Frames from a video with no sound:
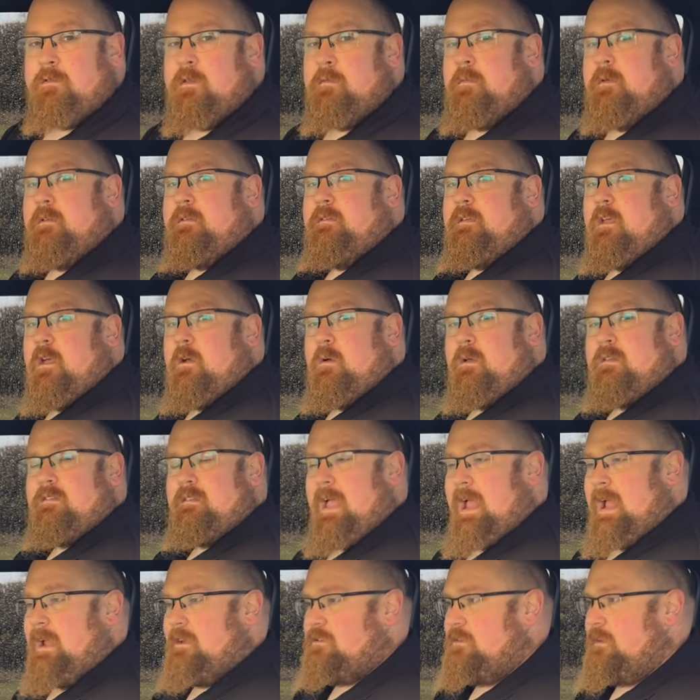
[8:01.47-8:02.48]
the Musso, it's
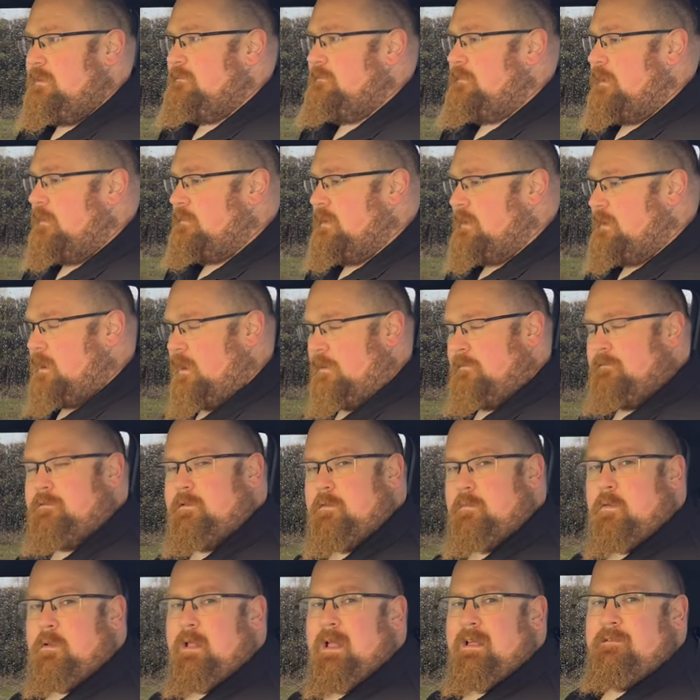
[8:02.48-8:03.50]
actually very
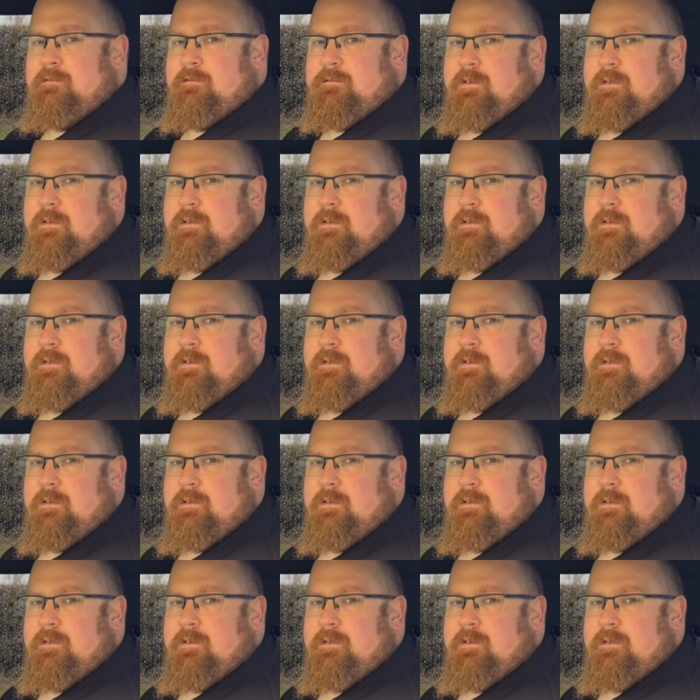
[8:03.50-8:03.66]
comfortable and